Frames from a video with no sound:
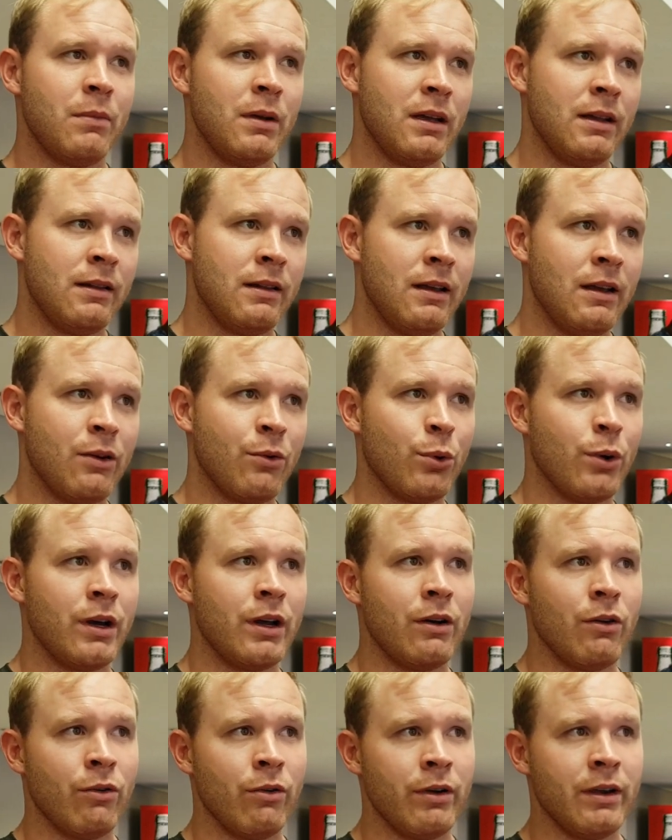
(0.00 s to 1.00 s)

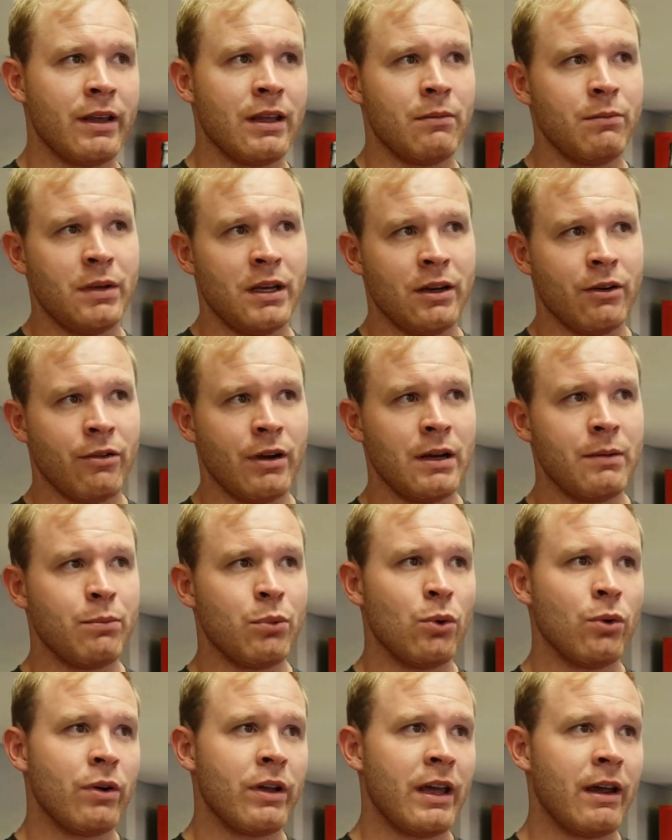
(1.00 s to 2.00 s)
decoy or he can be a great
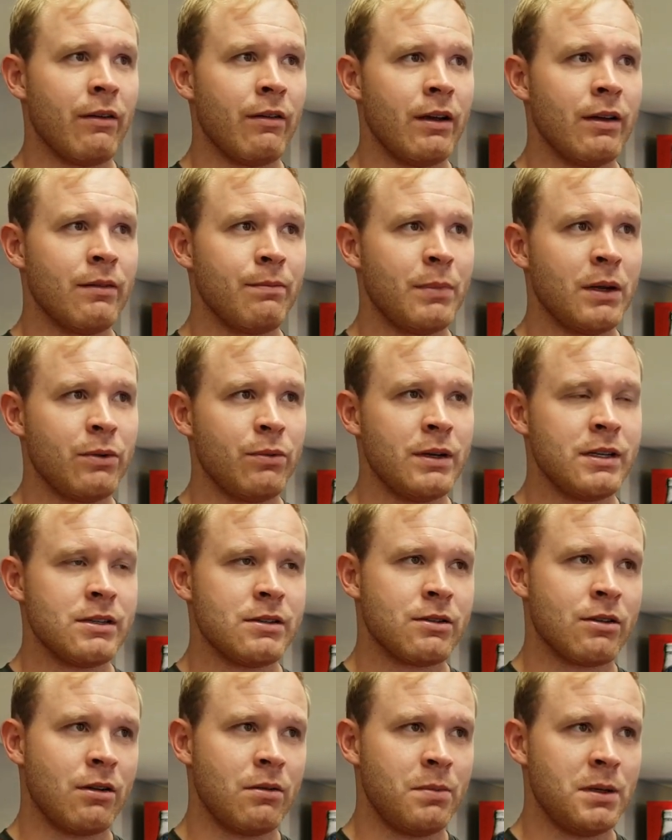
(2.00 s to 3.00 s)
ball carrier, but we
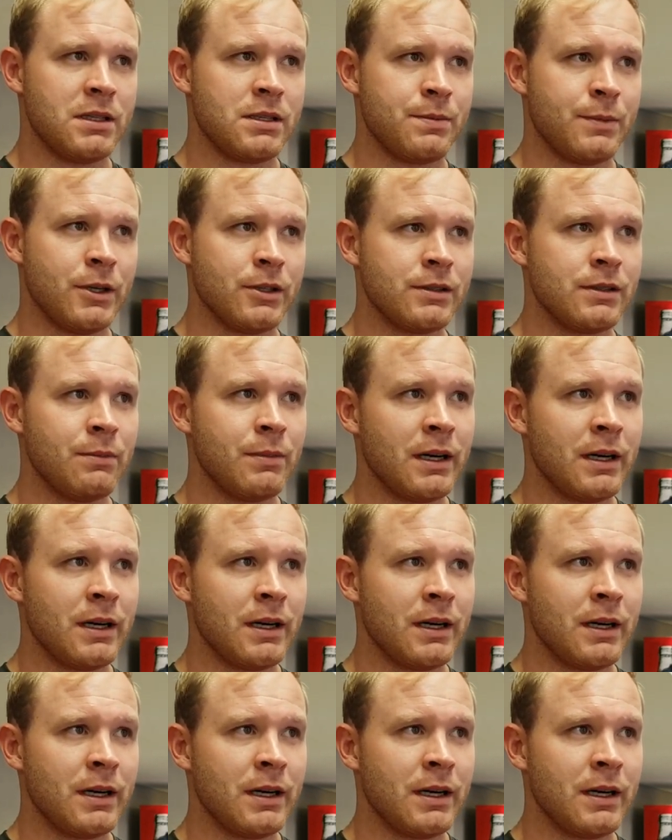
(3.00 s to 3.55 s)
just got to be smart about